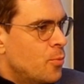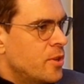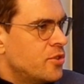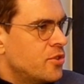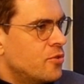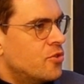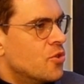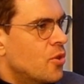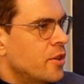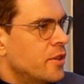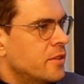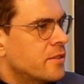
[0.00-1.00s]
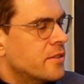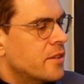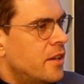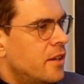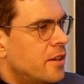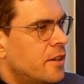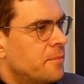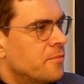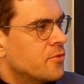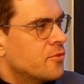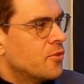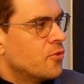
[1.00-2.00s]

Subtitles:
which you joined, so